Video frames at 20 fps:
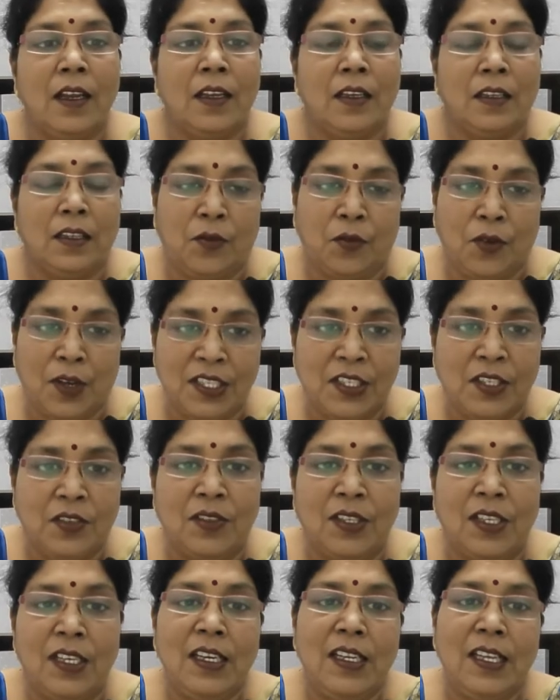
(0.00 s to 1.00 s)
The first
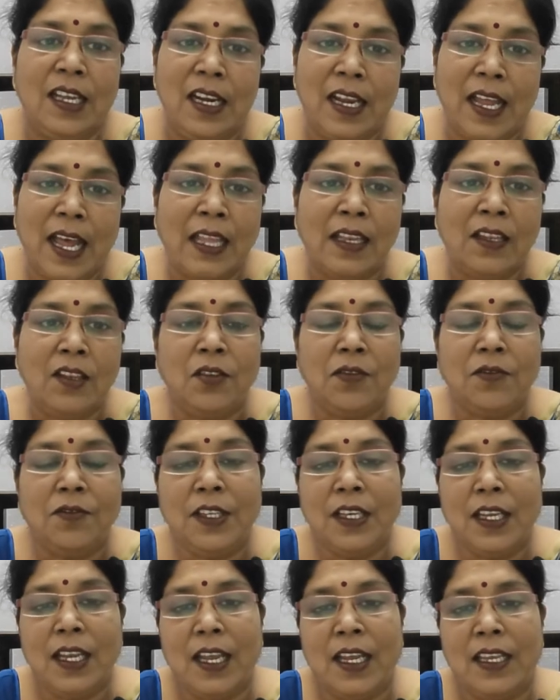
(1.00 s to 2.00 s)
one, the length of
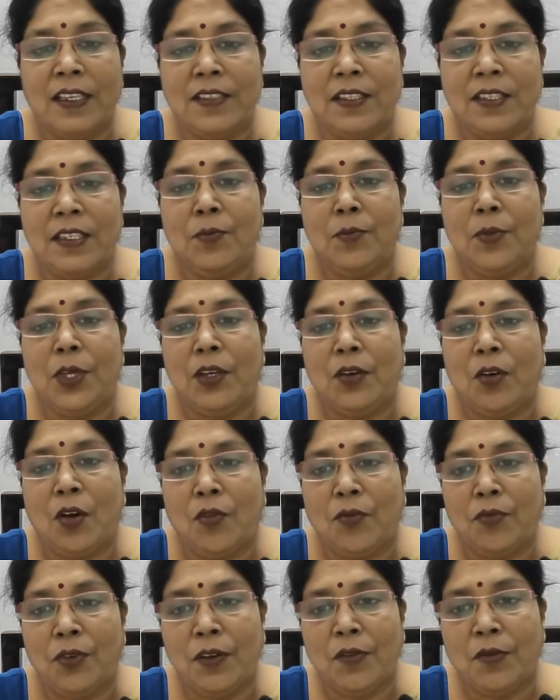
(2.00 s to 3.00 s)
the essay may
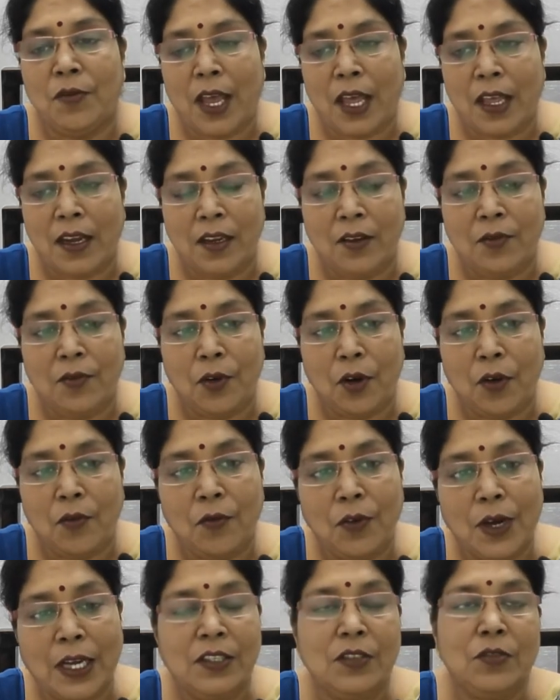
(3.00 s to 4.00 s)
often vary
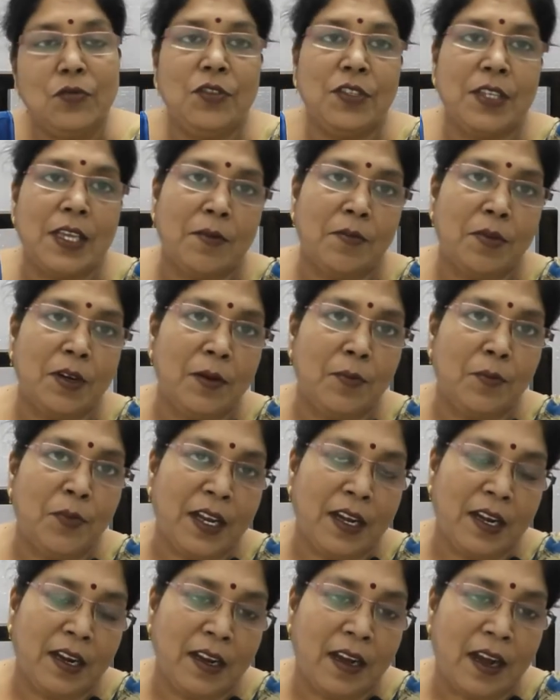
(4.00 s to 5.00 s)
from 1 to several
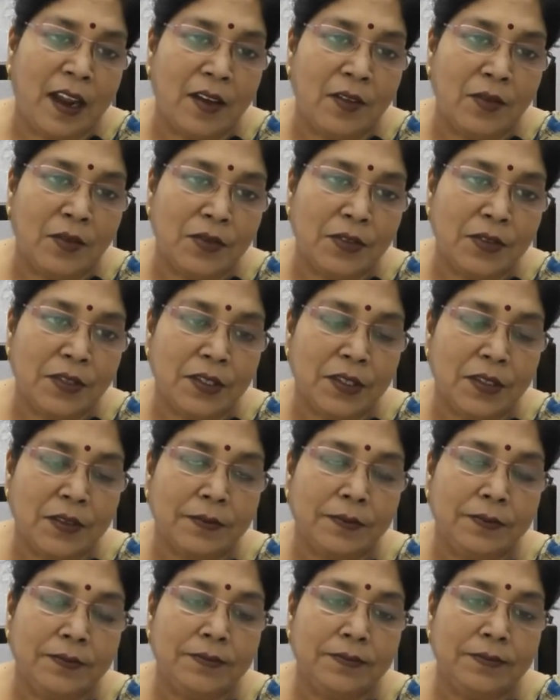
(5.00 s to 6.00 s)
paragraphs.
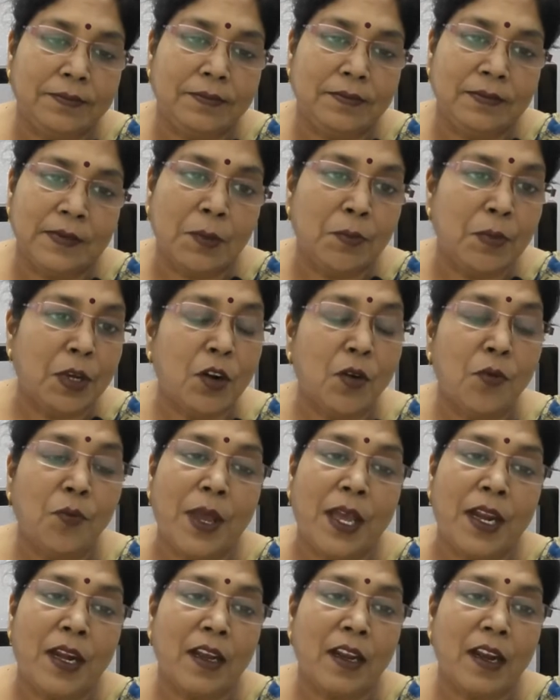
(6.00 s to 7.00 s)
Number of
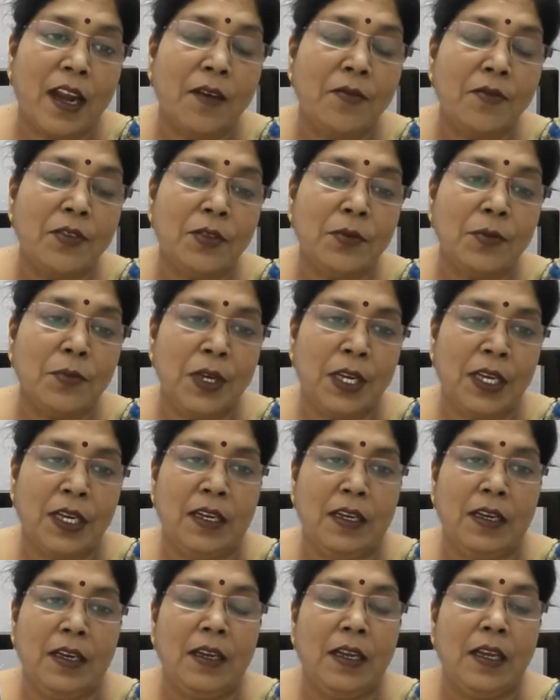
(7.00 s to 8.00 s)
paragraphs
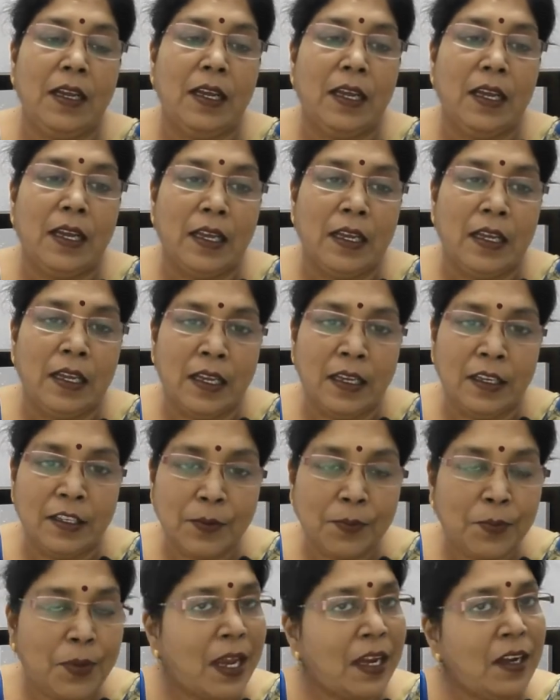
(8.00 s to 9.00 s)
may
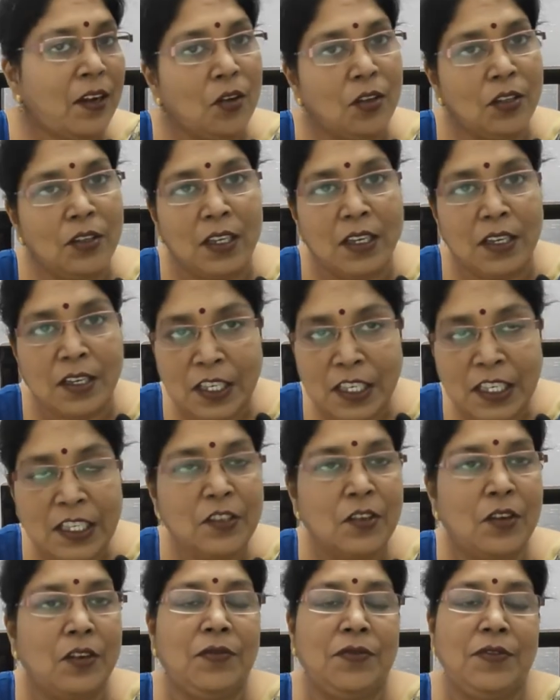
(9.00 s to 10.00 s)
depend on the
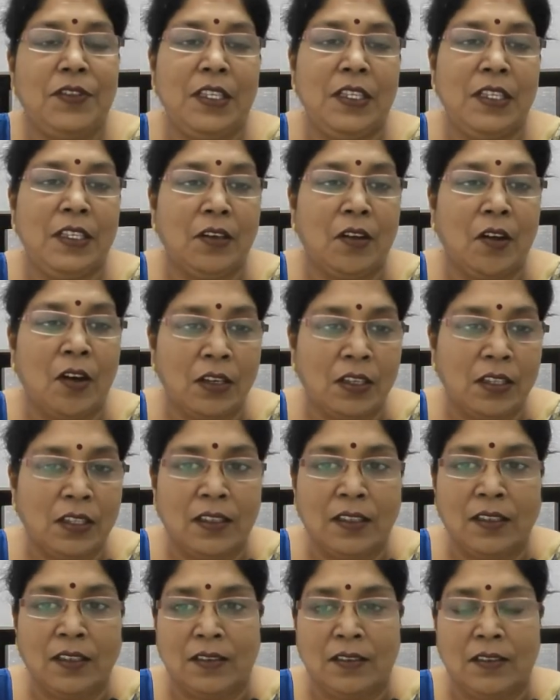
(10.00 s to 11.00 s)
need of the
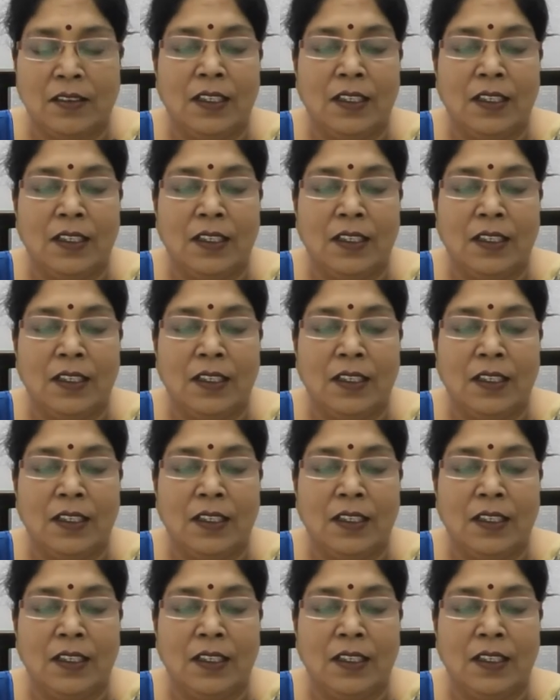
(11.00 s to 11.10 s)
author.